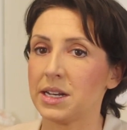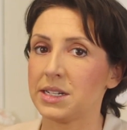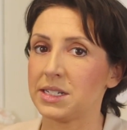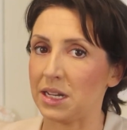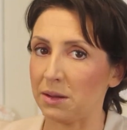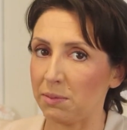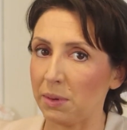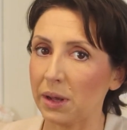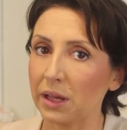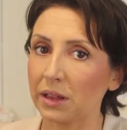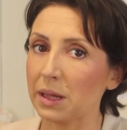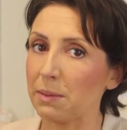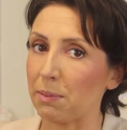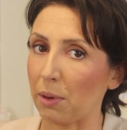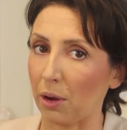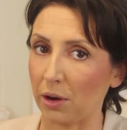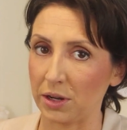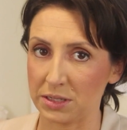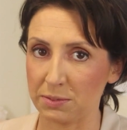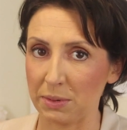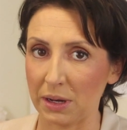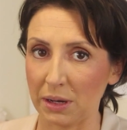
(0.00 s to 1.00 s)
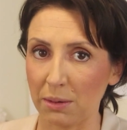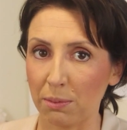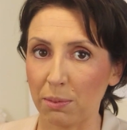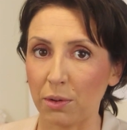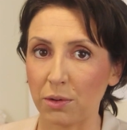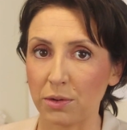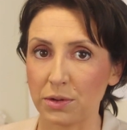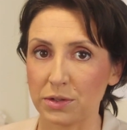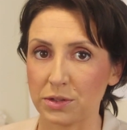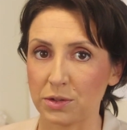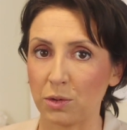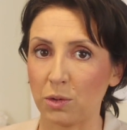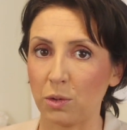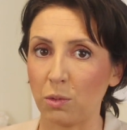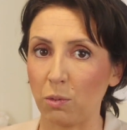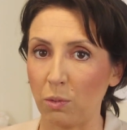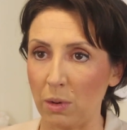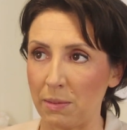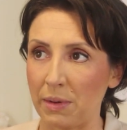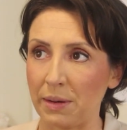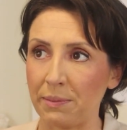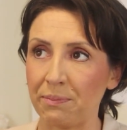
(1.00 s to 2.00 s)
Typically postmenopausal
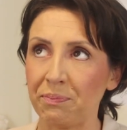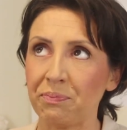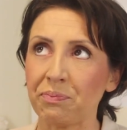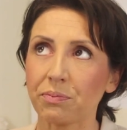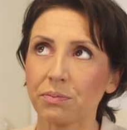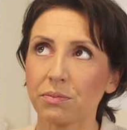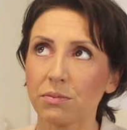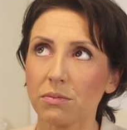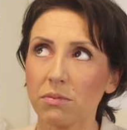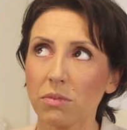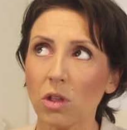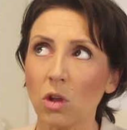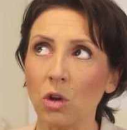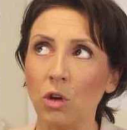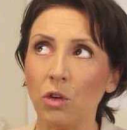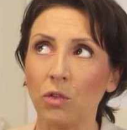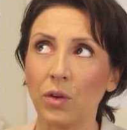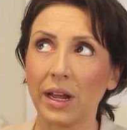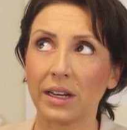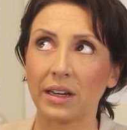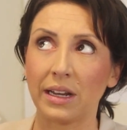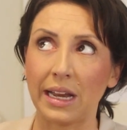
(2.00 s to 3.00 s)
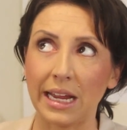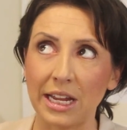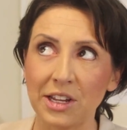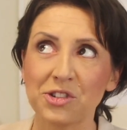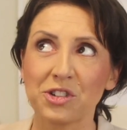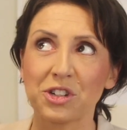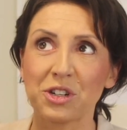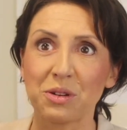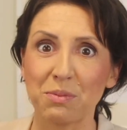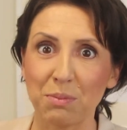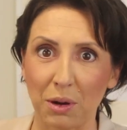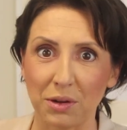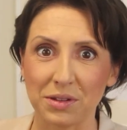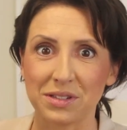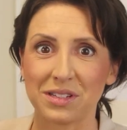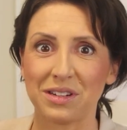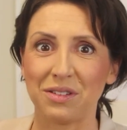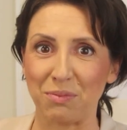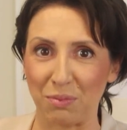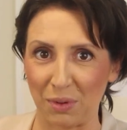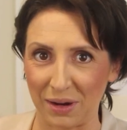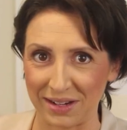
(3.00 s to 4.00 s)
women who've had an estrogen
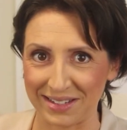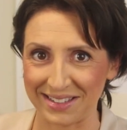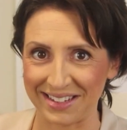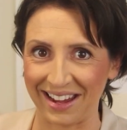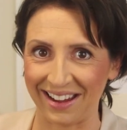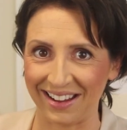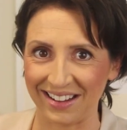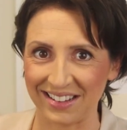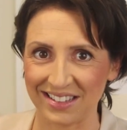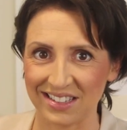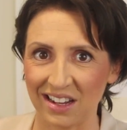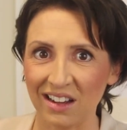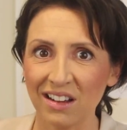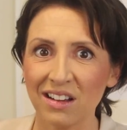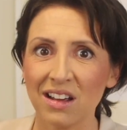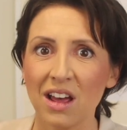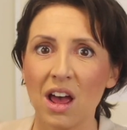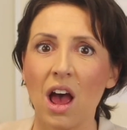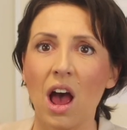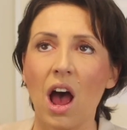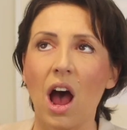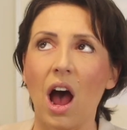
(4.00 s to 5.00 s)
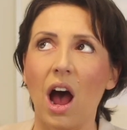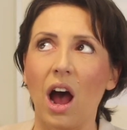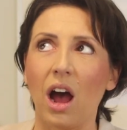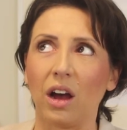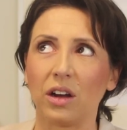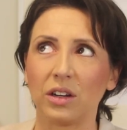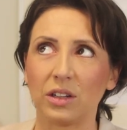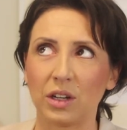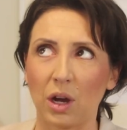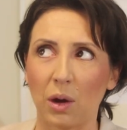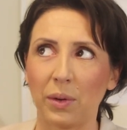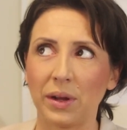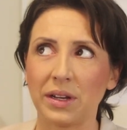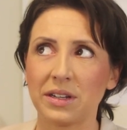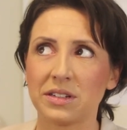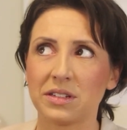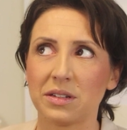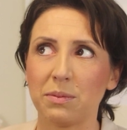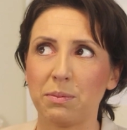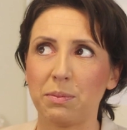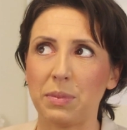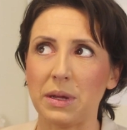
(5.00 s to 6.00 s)
positive breast cancer are going
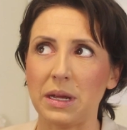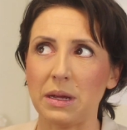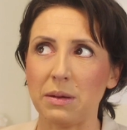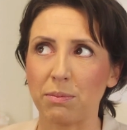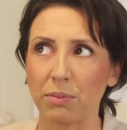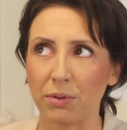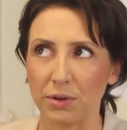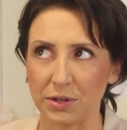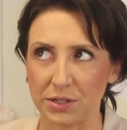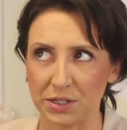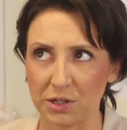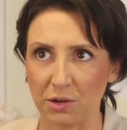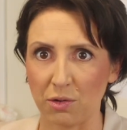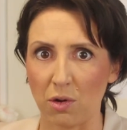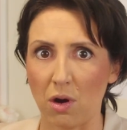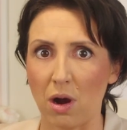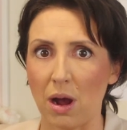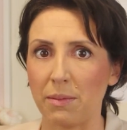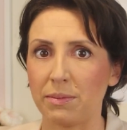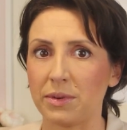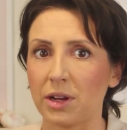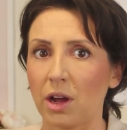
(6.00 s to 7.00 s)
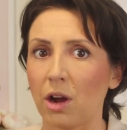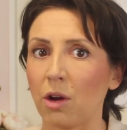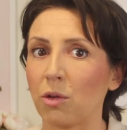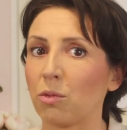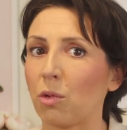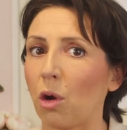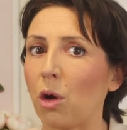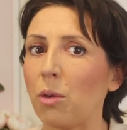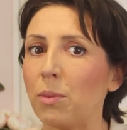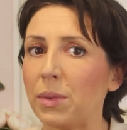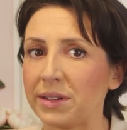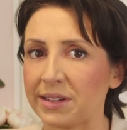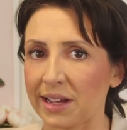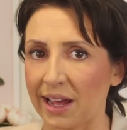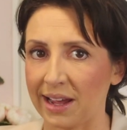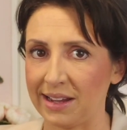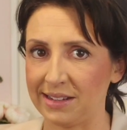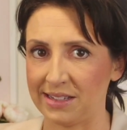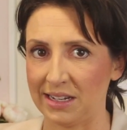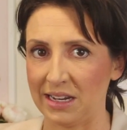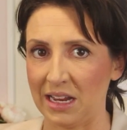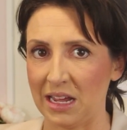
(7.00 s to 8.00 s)
to be prescribed
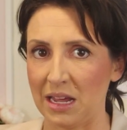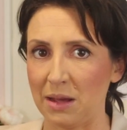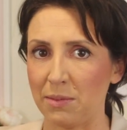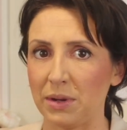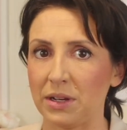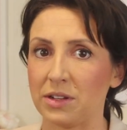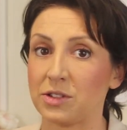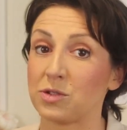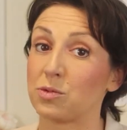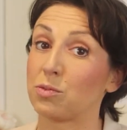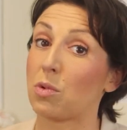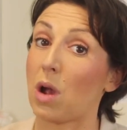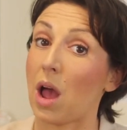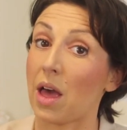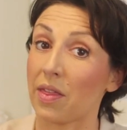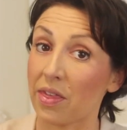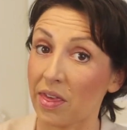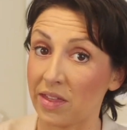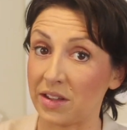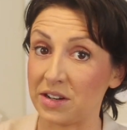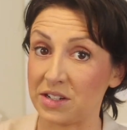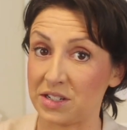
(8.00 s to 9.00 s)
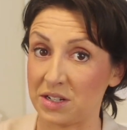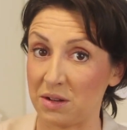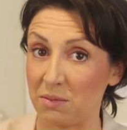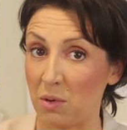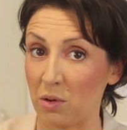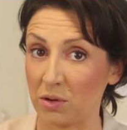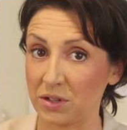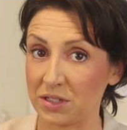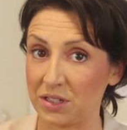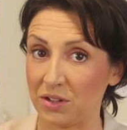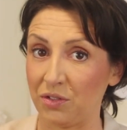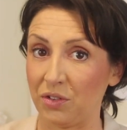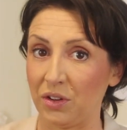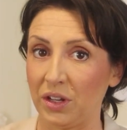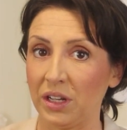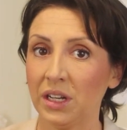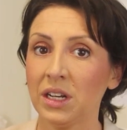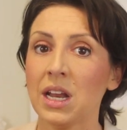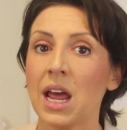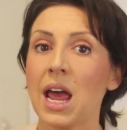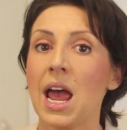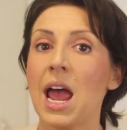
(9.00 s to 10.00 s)
aromatase inhibitors rather than
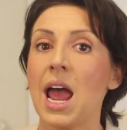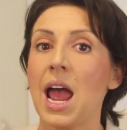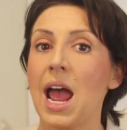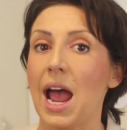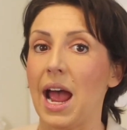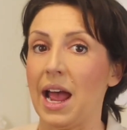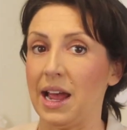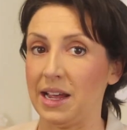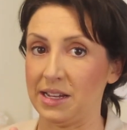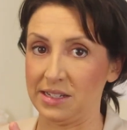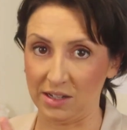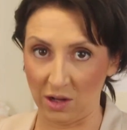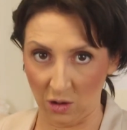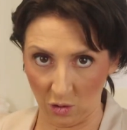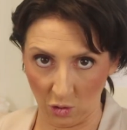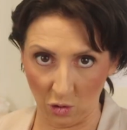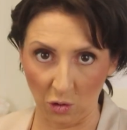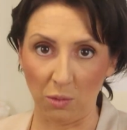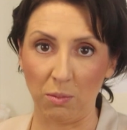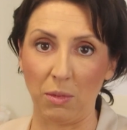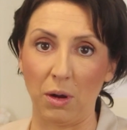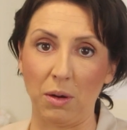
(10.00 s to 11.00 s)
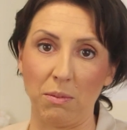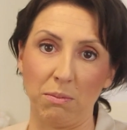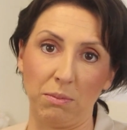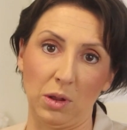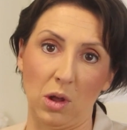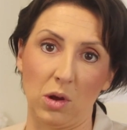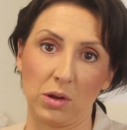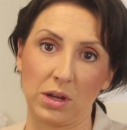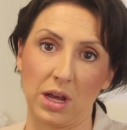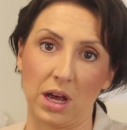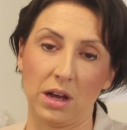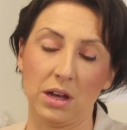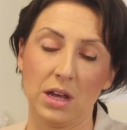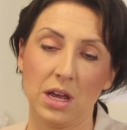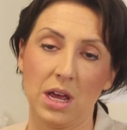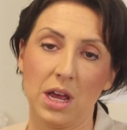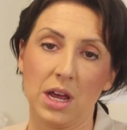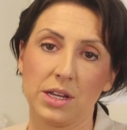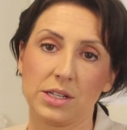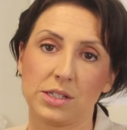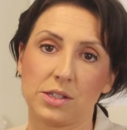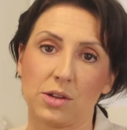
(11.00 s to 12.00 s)
tamoxifen as a hormone blocker.
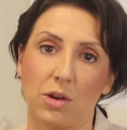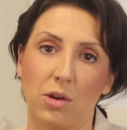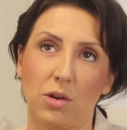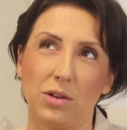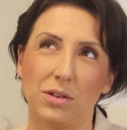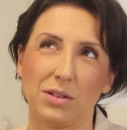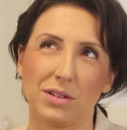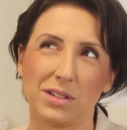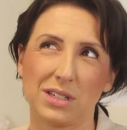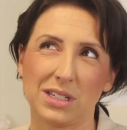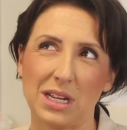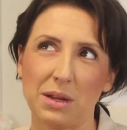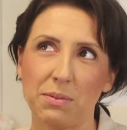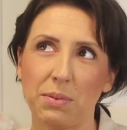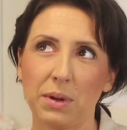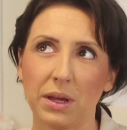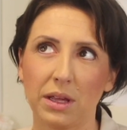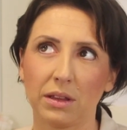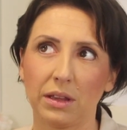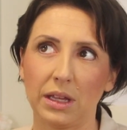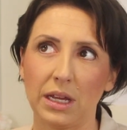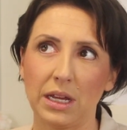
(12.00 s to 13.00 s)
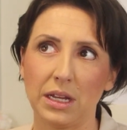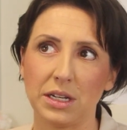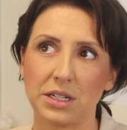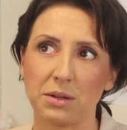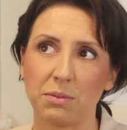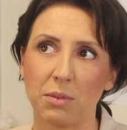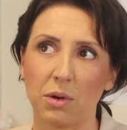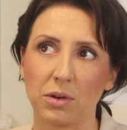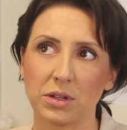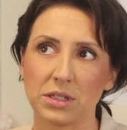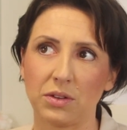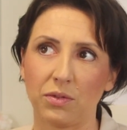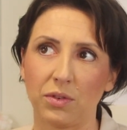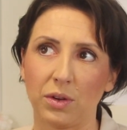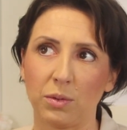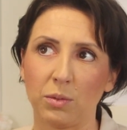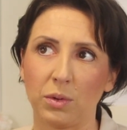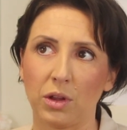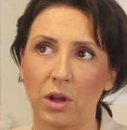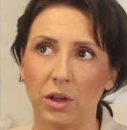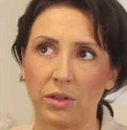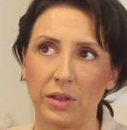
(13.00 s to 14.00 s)
So typically
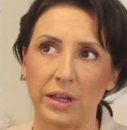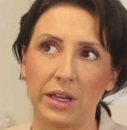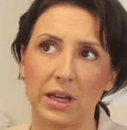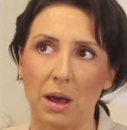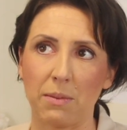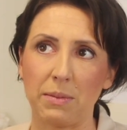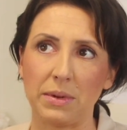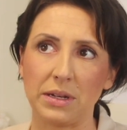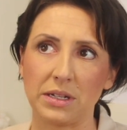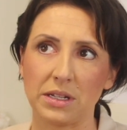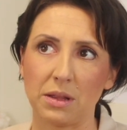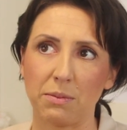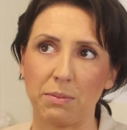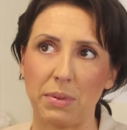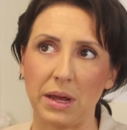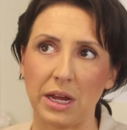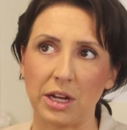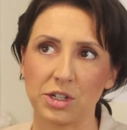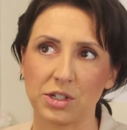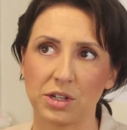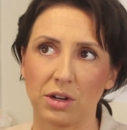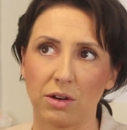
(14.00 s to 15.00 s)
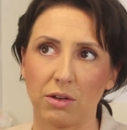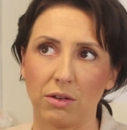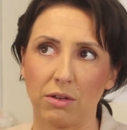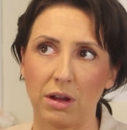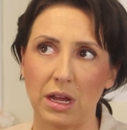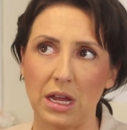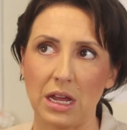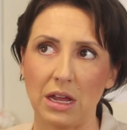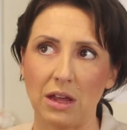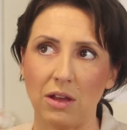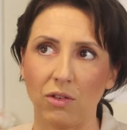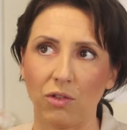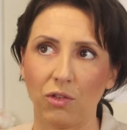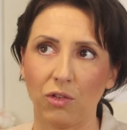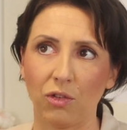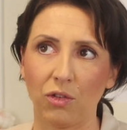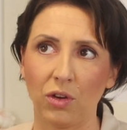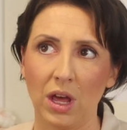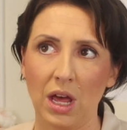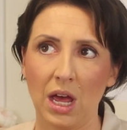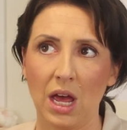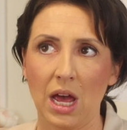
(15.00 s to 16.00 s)
tamoxifen will only come into the picture
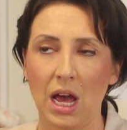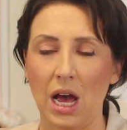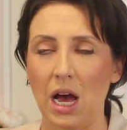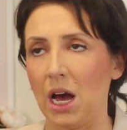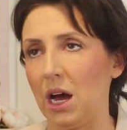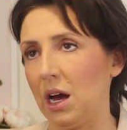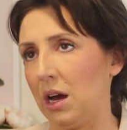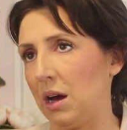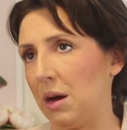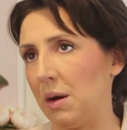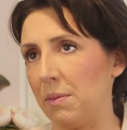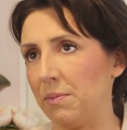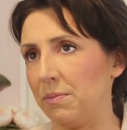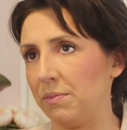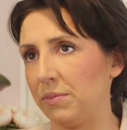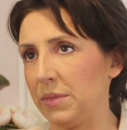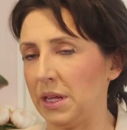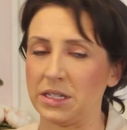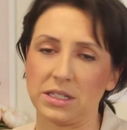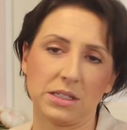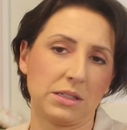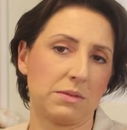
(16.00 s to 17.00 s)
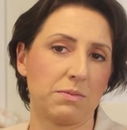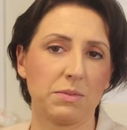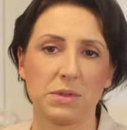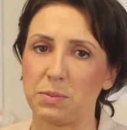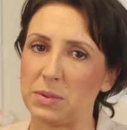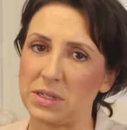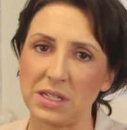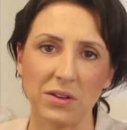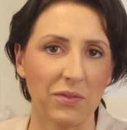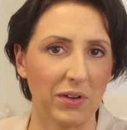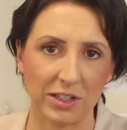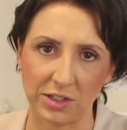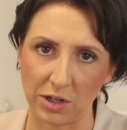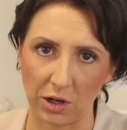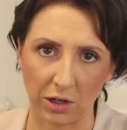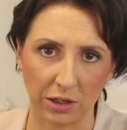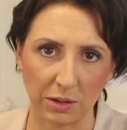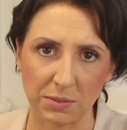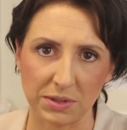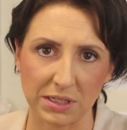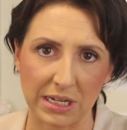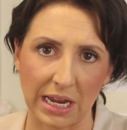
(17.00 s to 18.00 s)
if there's specific
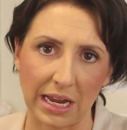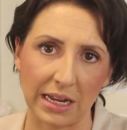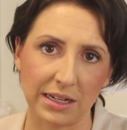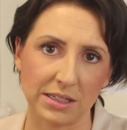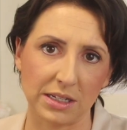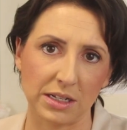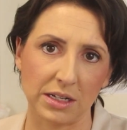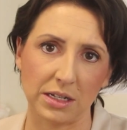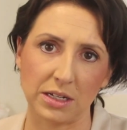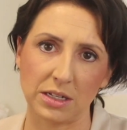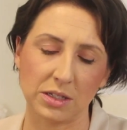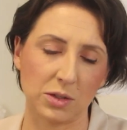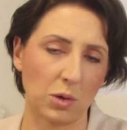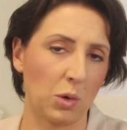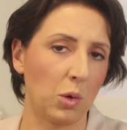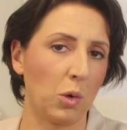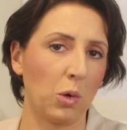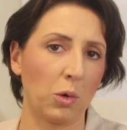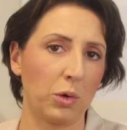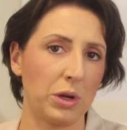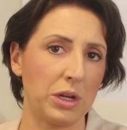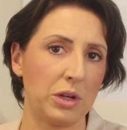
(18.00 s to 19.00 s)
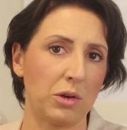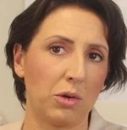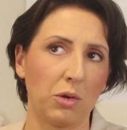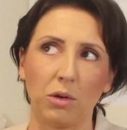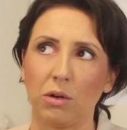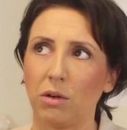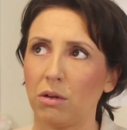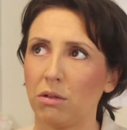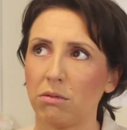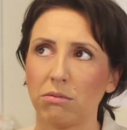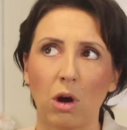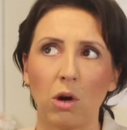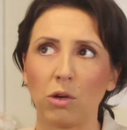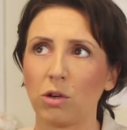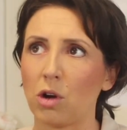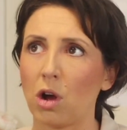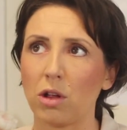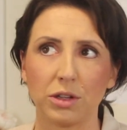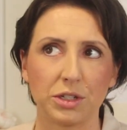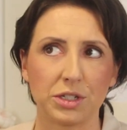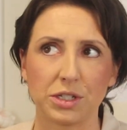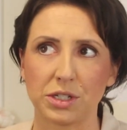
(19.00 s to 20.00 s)
circumstances or your
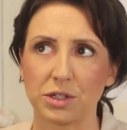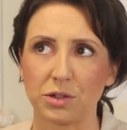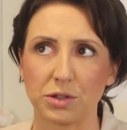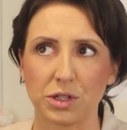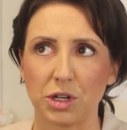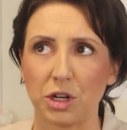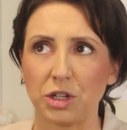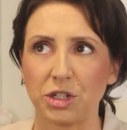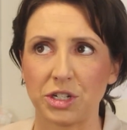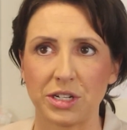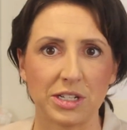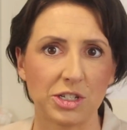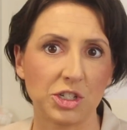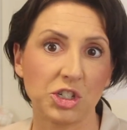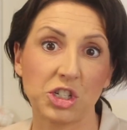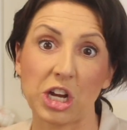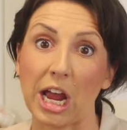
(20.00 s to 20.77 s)
oncologist or surgeon is